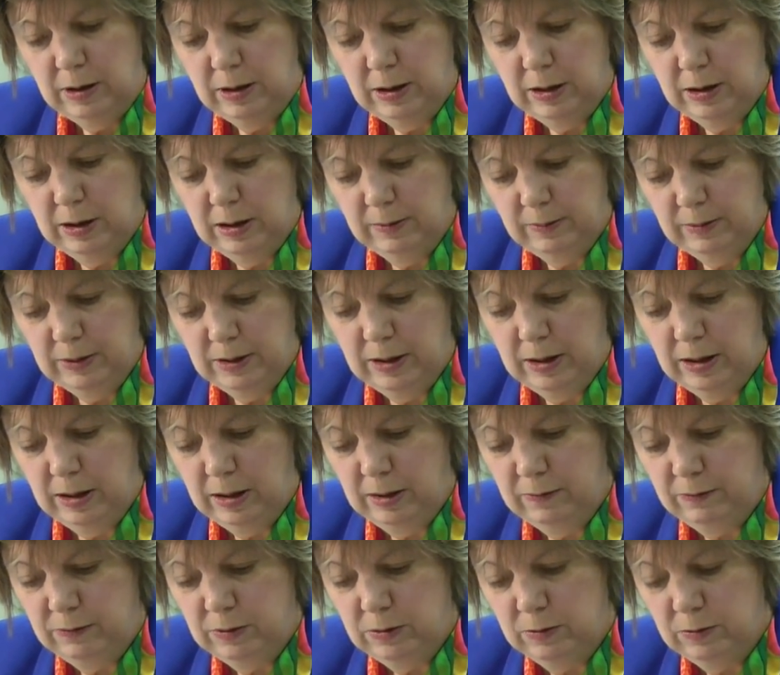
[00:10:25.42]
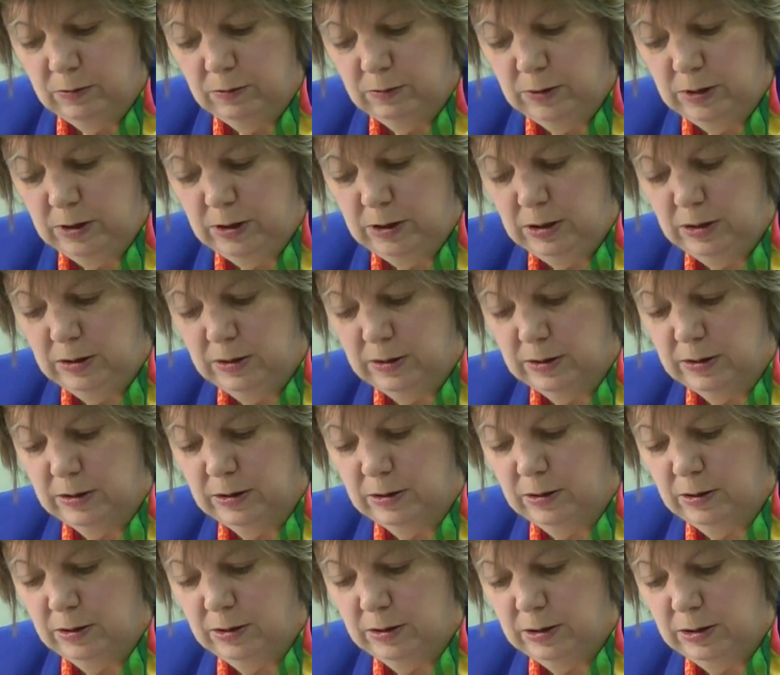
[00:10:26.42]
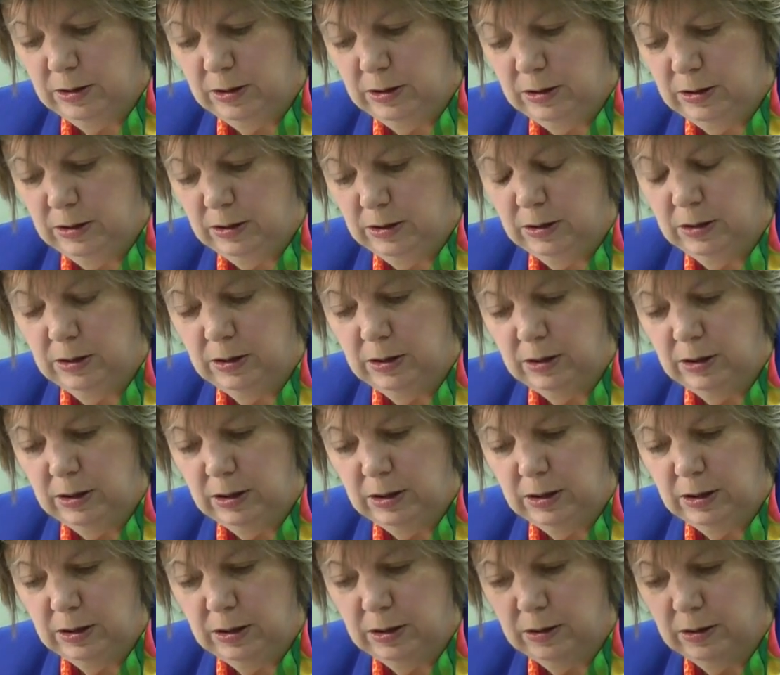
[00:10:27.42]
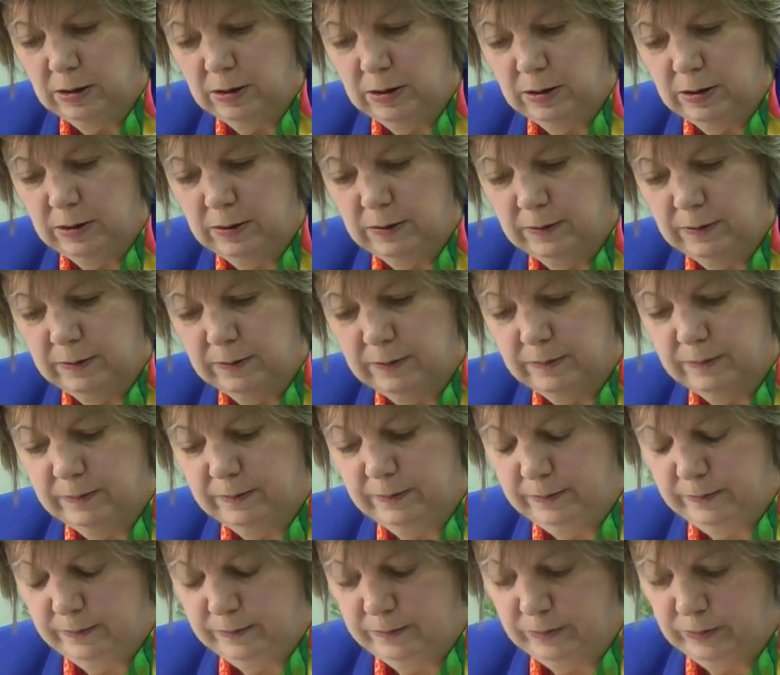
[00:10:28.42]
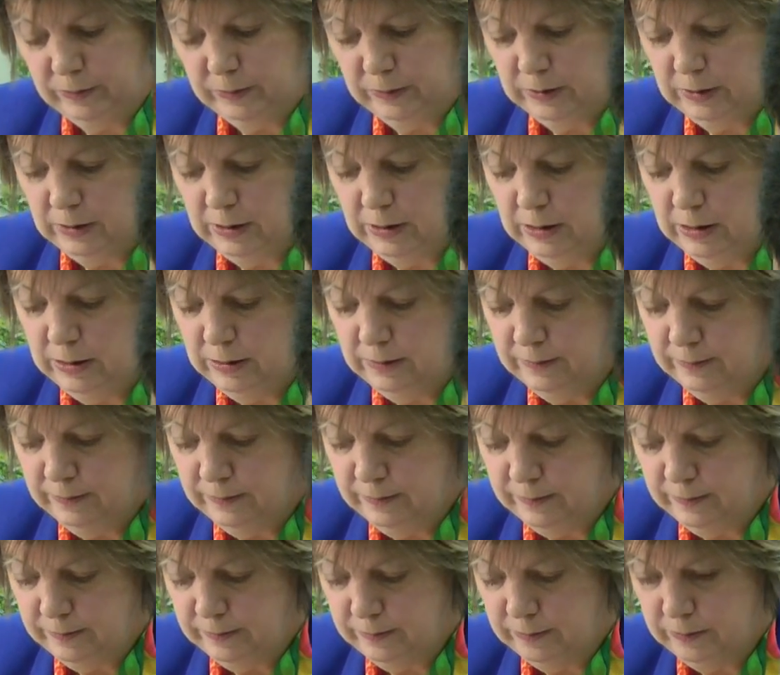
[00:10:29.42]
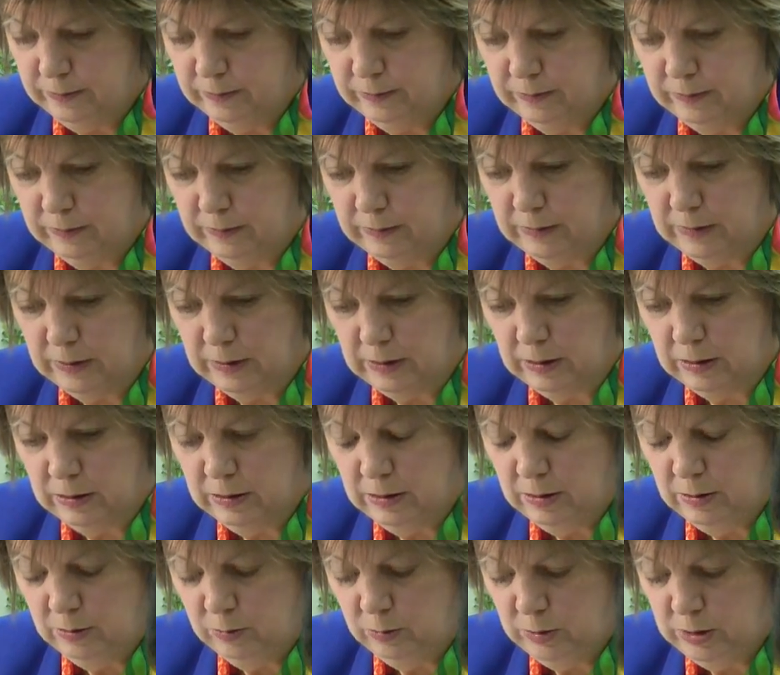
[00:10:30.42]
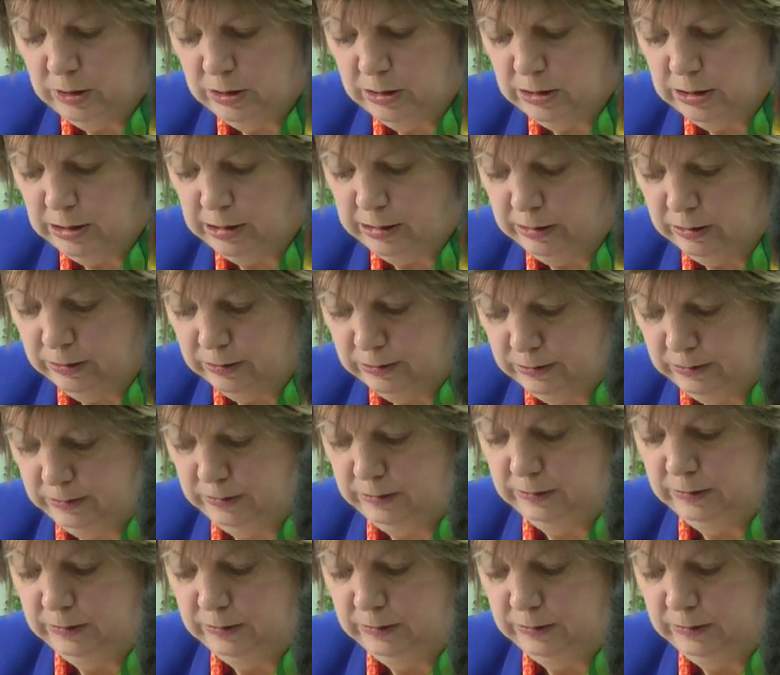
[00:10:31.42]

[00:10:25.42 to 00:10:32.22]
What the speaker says: And have you read starting here. Okay. With the title.